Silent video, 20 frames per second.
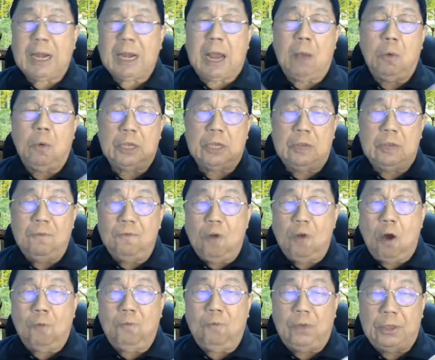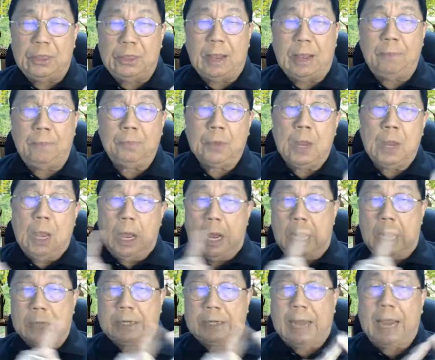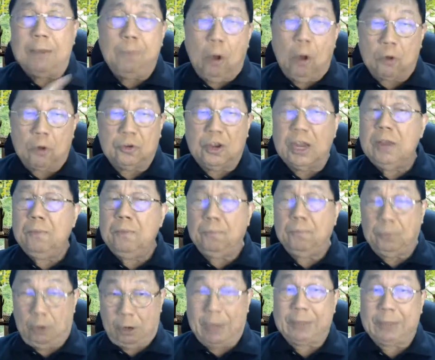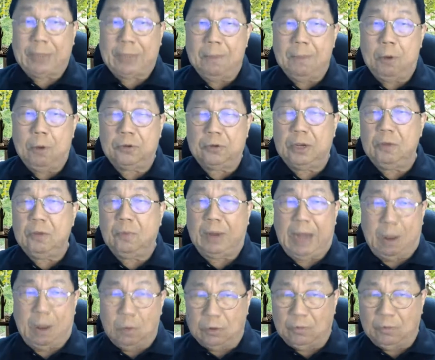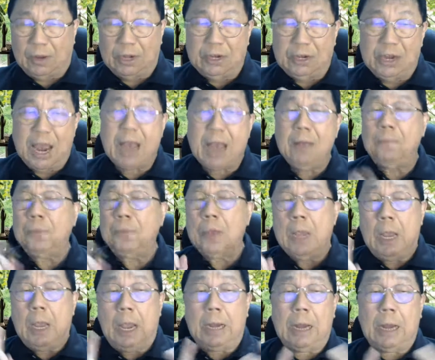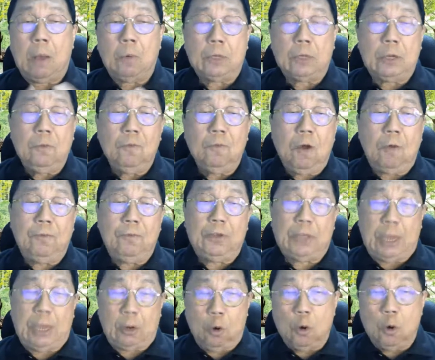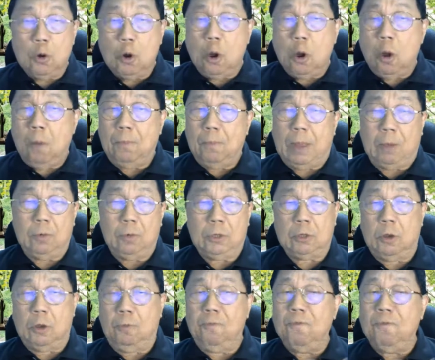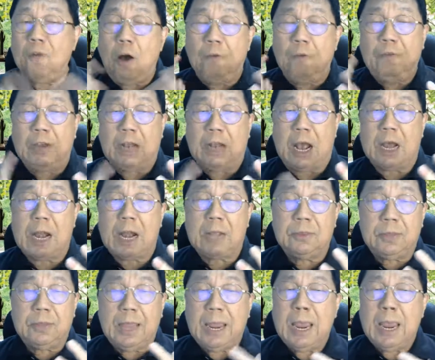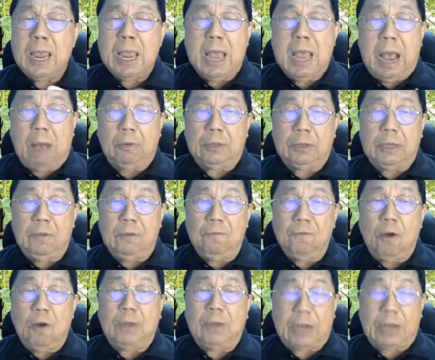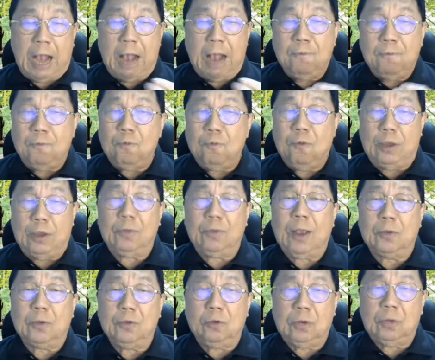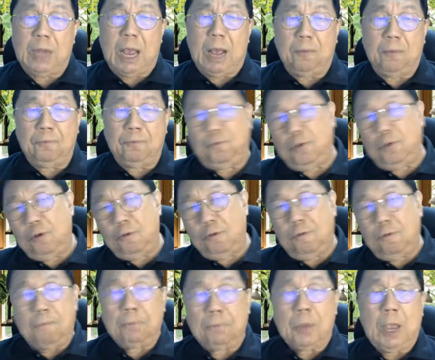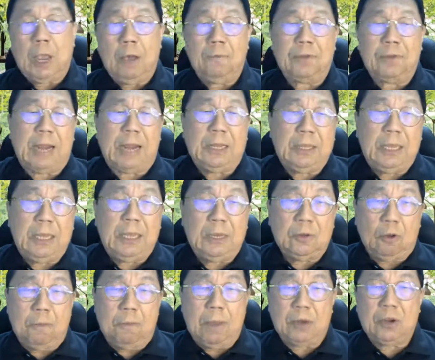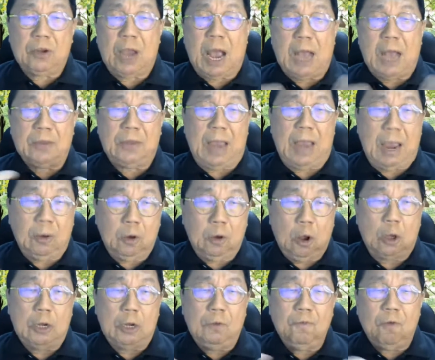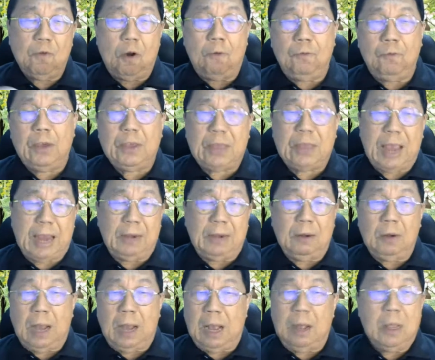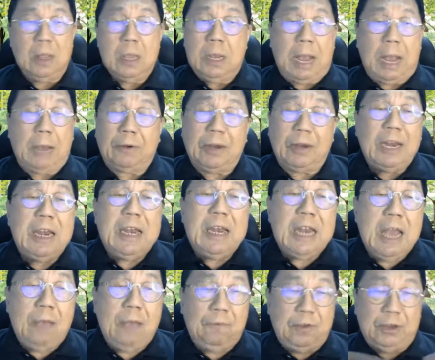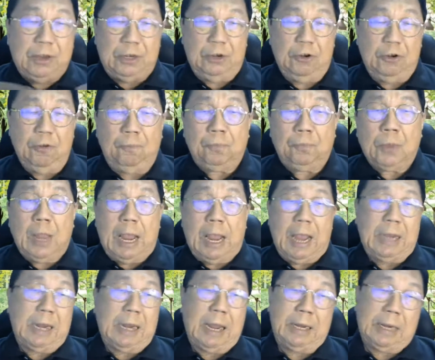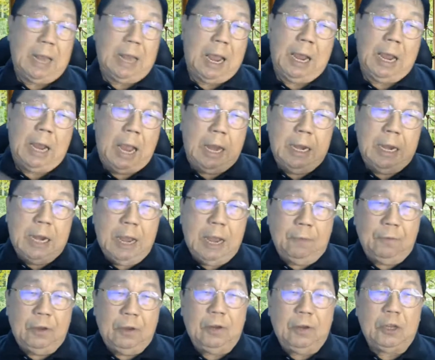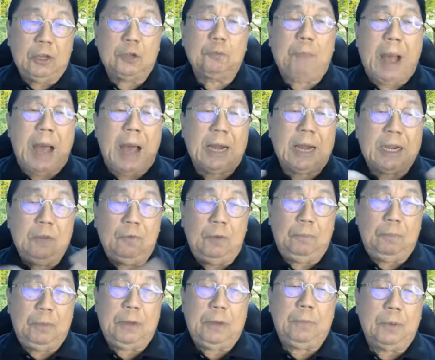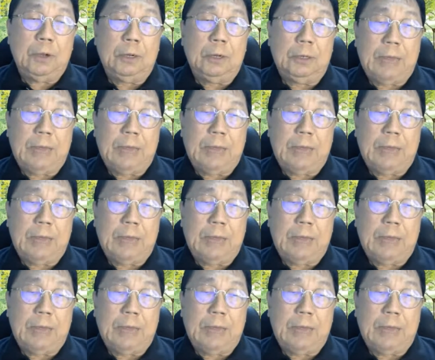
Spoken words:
I was involved with Thai boxing, all right, Thai boxing when I was very young. And I was involved with taekwondo. I was involved with karate. I was involved with kung fu as well. So there are a few varieties of martial arts that I got involved with. And I really love it, And I love even sparring with people.